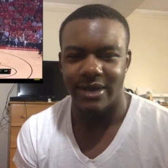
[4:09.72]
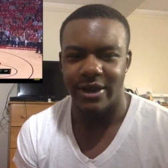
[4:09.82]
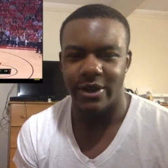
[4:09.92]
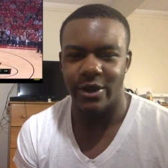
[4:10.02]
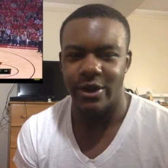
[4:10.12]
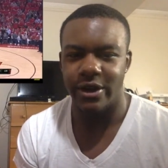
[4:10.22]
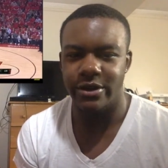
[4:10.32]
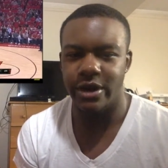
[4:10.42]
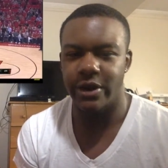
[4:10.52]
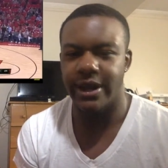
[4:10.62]
Eric Gordon,
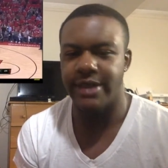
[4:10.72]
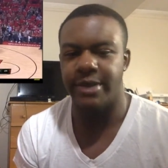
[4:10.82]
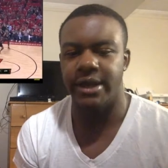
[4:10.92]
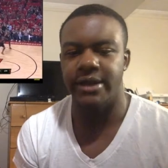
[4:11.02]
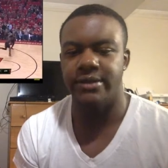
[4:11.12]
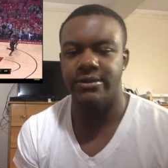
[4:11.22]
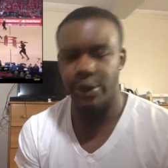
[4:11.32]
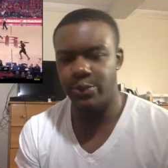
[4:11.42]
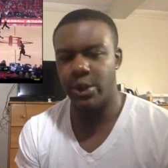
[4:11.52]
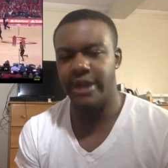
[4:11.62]
you know that's money.
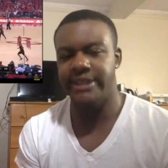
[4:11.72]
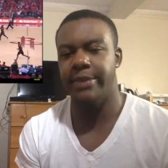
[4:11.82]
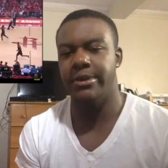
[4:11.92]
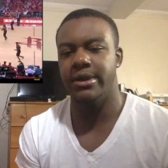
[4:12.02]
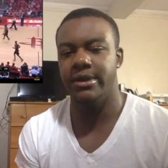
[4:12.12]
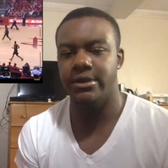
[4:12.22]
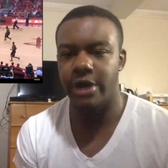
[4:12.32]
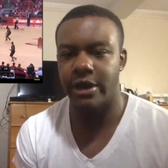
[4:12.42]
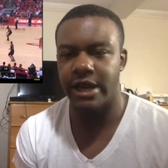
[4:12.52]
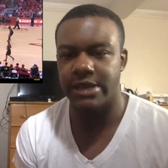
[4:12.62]
Three point champion,
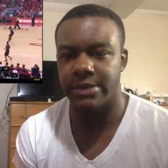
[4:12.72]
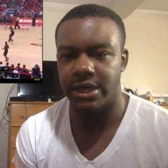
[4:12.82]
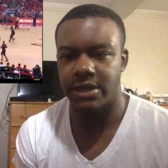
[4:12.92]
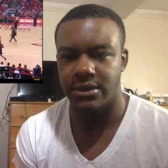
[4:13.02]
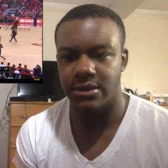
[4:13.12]
you know that's money.